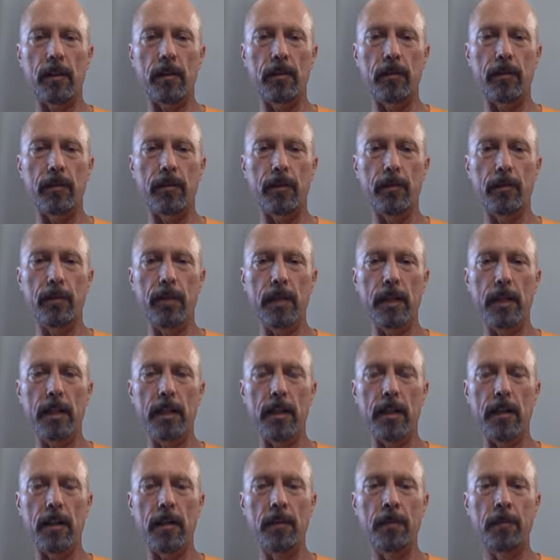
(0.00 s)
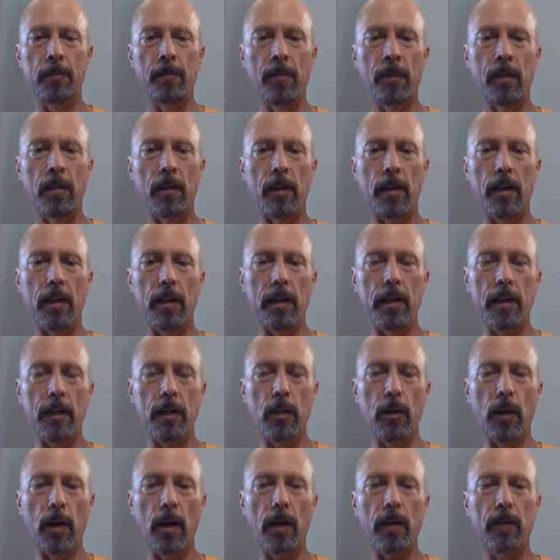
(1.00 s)
the media, like
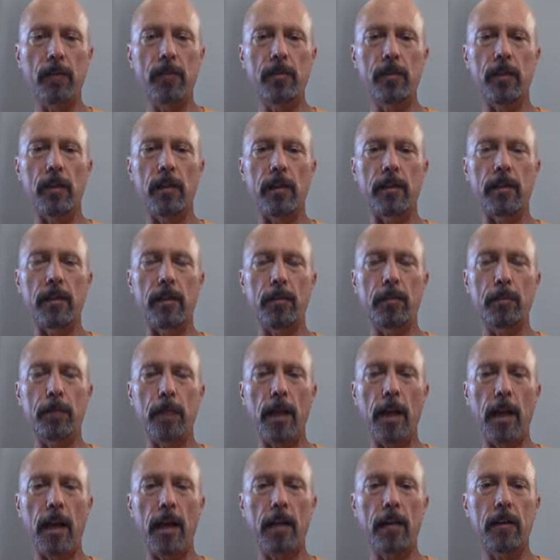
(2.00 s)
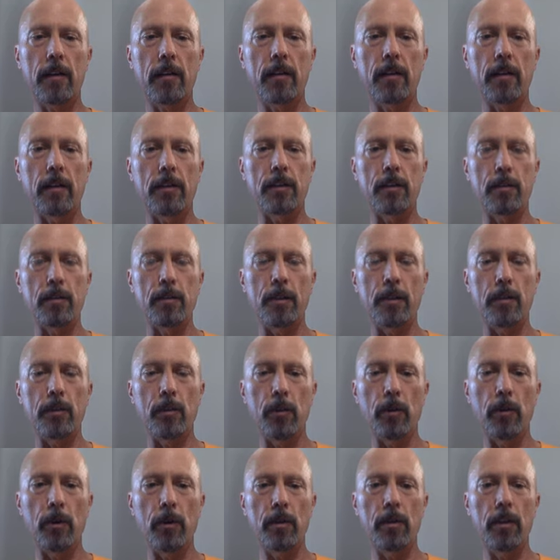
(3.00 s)
Nico House, like Tim Black, like Jimmy
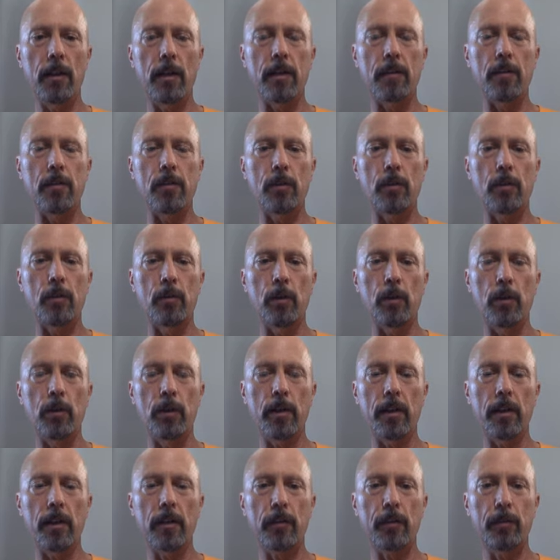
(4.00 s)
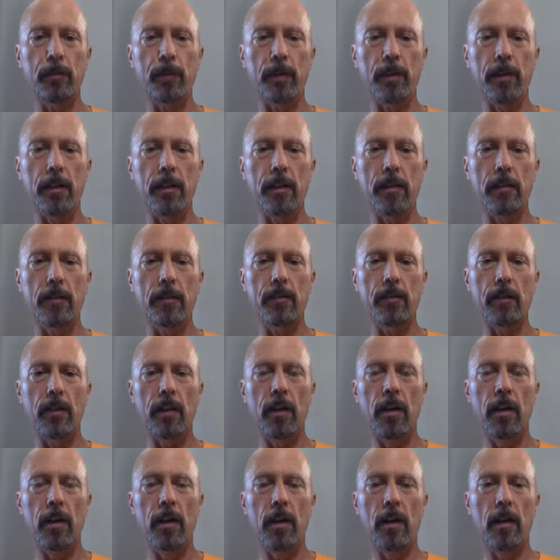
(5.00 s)
Dore, like Joe Rogan Experience,
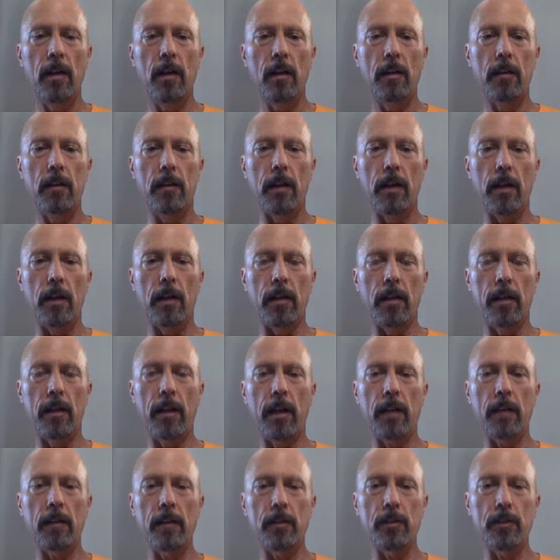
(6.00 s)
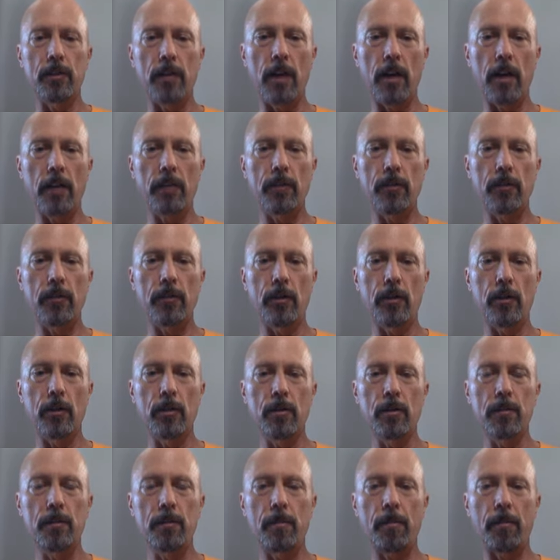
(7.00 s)
like Caitlin
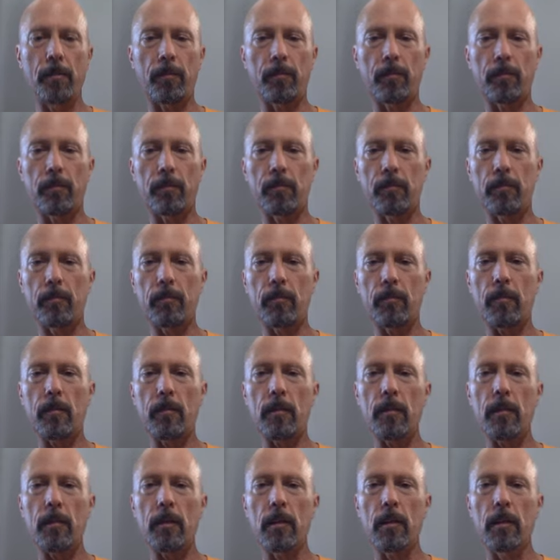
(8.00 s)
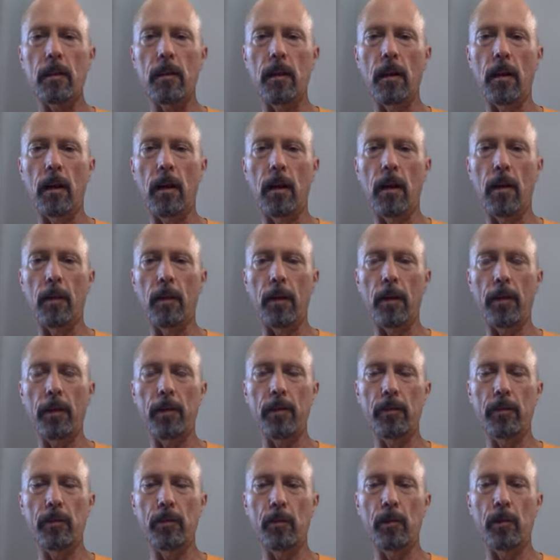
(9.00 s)
Johnstone,
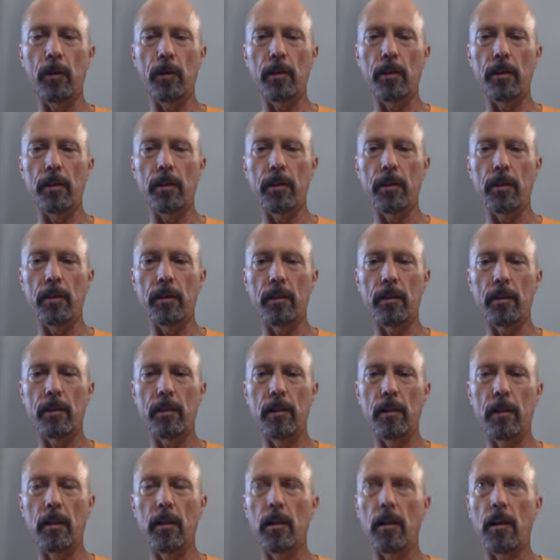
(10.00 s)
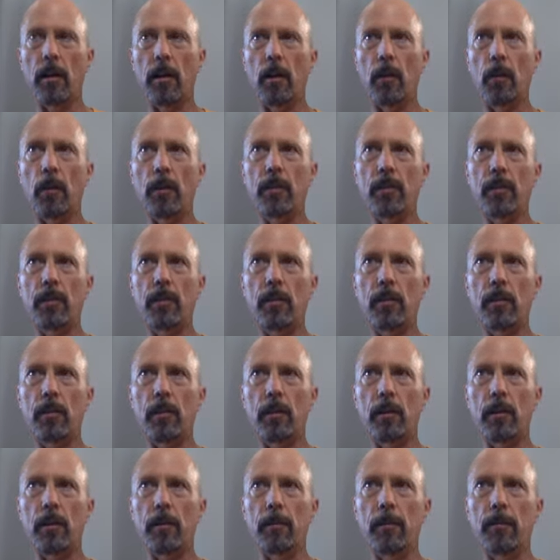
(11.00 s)
others who are what's it,
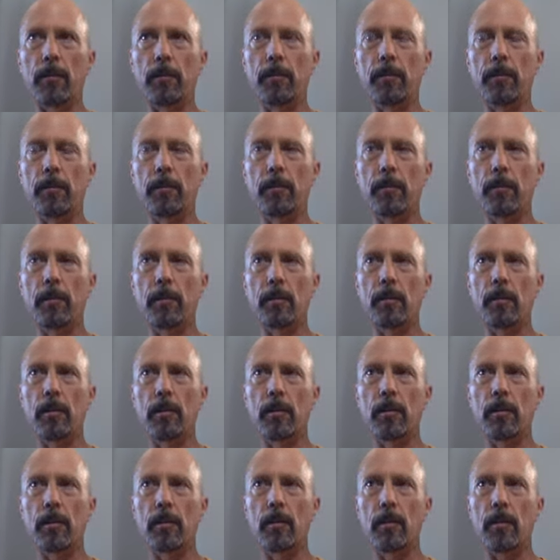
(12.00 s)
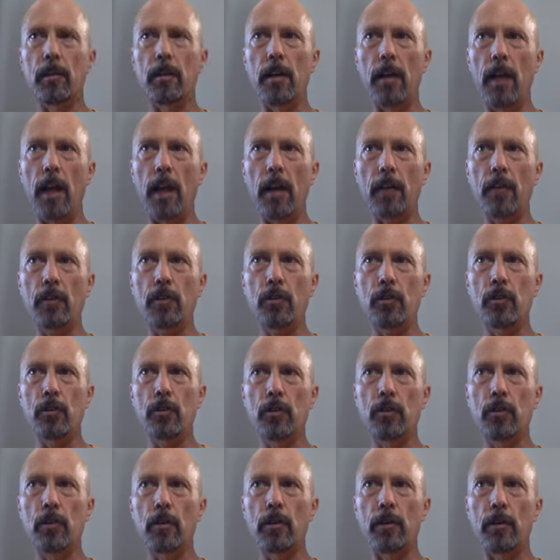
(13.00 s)
the
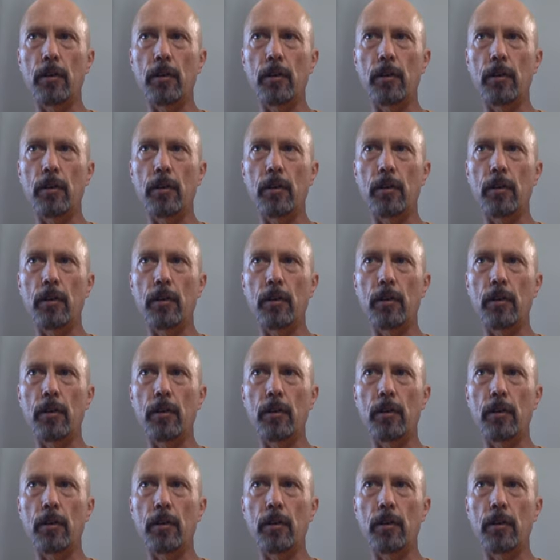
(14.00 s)
rational